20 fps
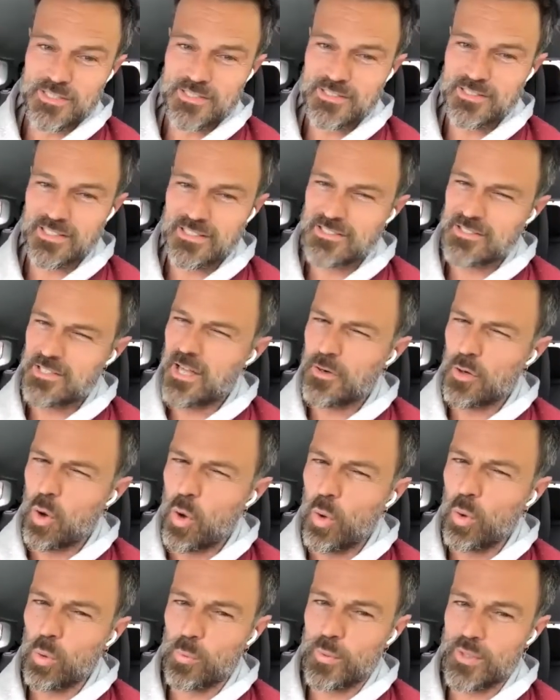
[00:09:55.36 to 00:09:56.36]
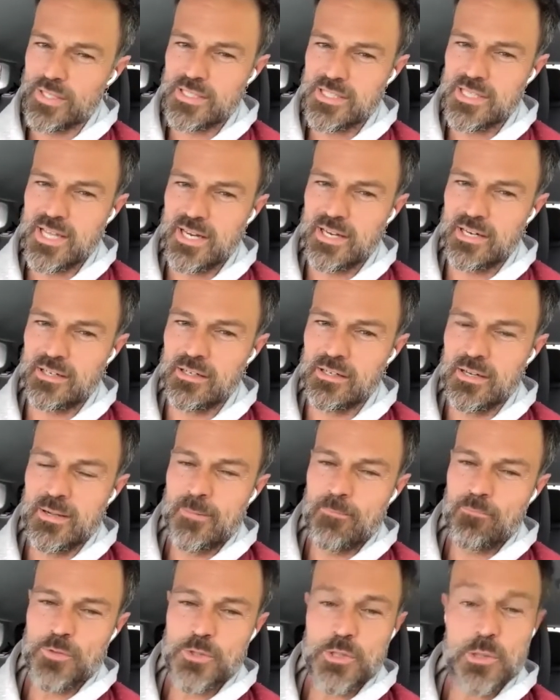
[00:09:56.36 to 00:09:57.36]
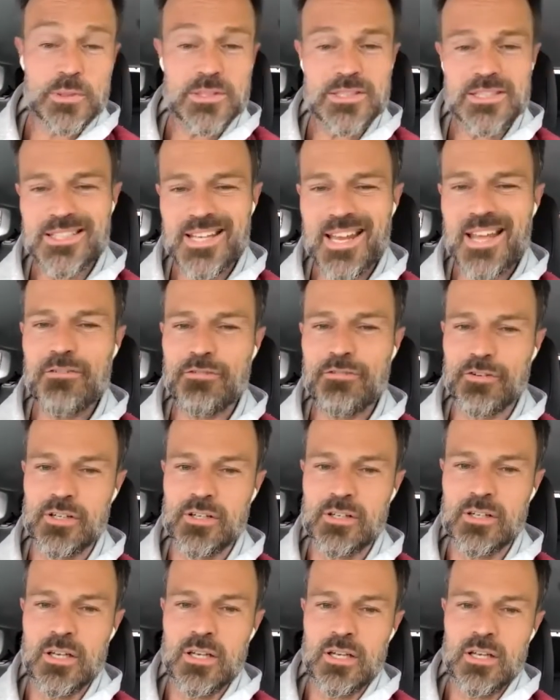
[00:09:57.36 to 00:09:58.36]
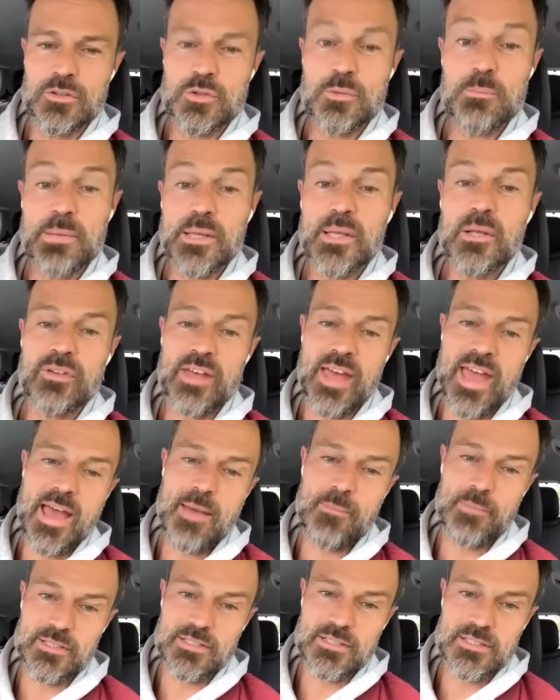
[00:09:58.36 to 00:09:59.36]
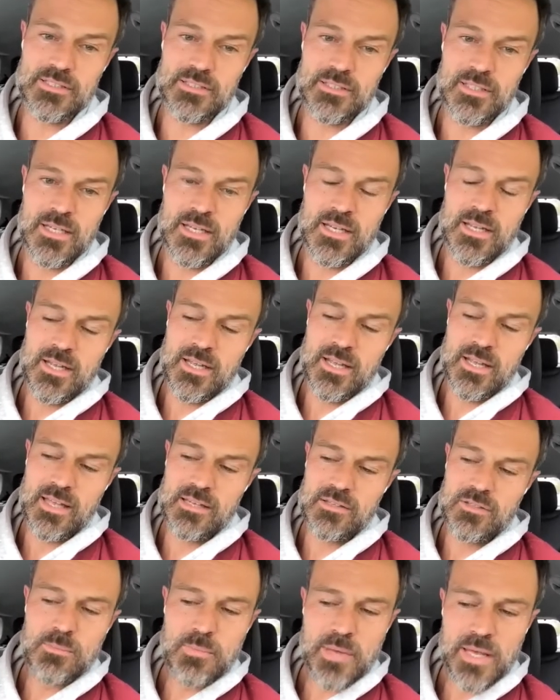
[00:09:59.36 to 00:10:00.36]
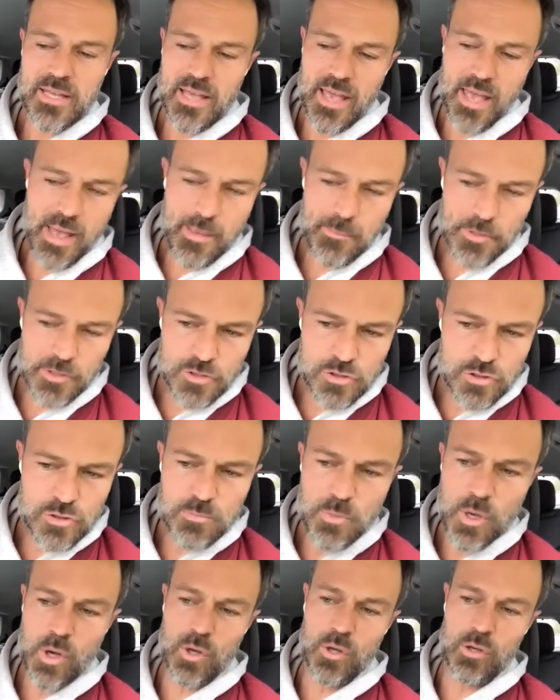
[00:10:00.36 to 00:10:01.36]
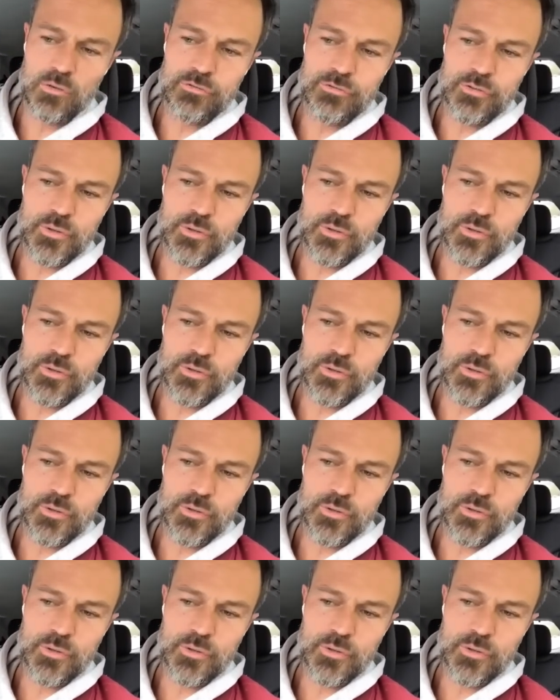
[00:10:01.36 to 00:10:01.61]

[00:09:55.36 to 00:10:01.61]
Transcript: It's not always there. So it's safer to build habits and to make habits small.